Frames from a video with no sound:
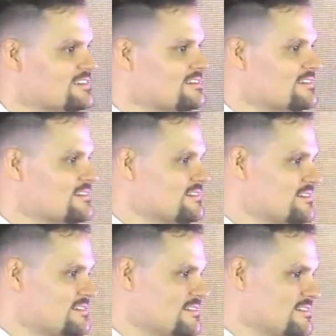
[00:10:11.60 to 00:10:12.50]

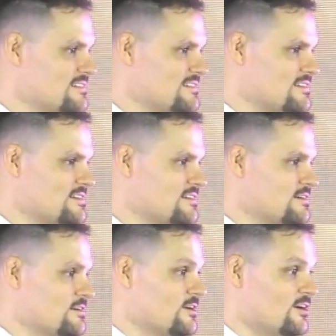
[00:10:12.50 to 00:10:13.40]

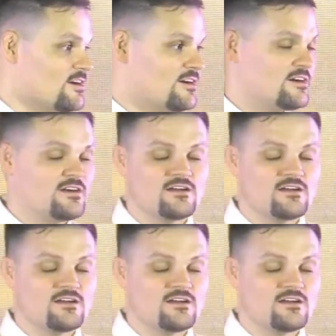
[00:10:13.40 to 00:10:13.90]
Nothing is said.